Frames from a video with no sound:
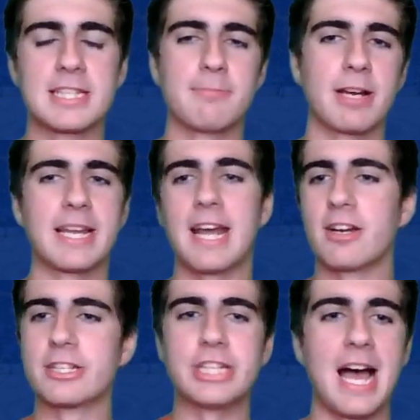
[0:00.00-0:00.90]
They bring in
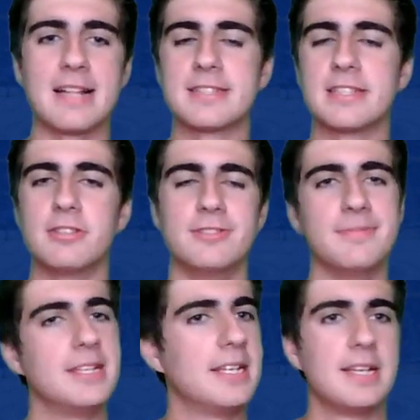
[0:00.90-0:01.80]
Eric Johnson,
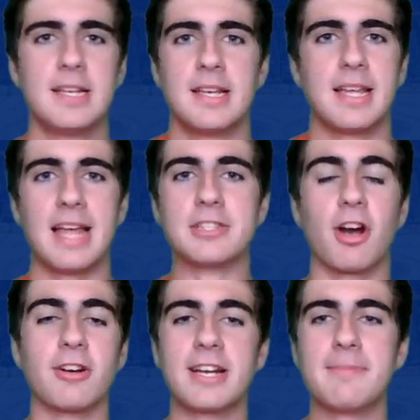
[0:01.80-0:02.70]
who has
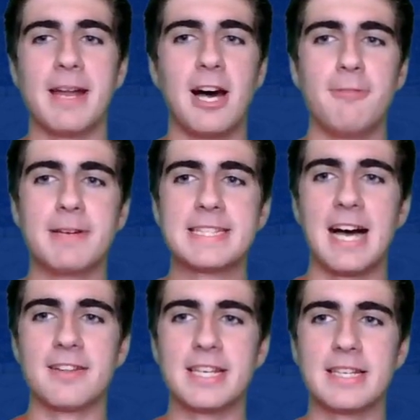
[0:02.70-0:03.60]
already been helping
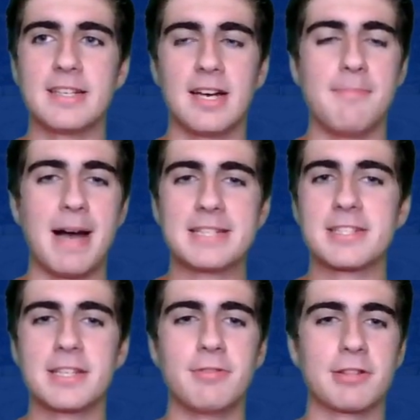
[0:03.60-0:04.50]
Dahlin
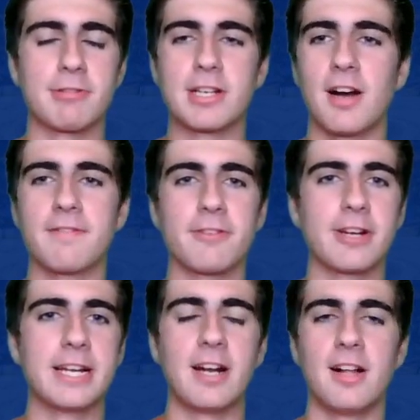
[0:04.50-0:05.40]
immensely with
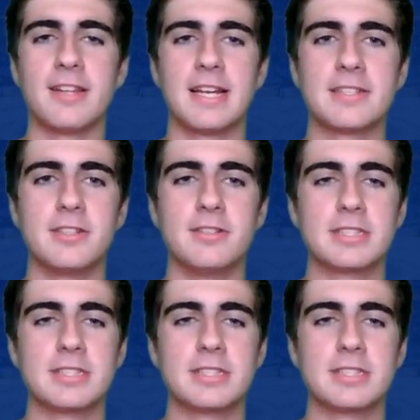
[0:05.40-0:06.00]
recovery and all that too.